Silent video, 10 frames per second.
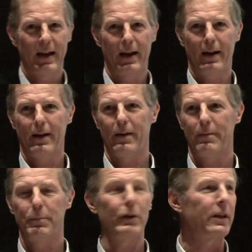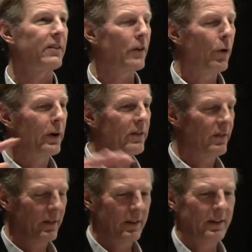um, buildings
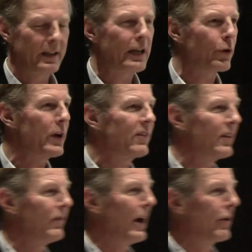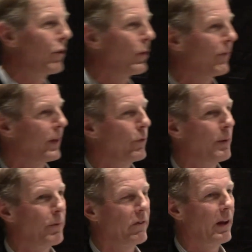always decrease in value roughly
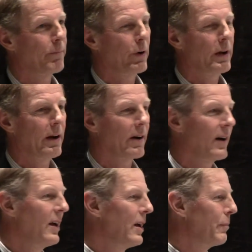one percent per year.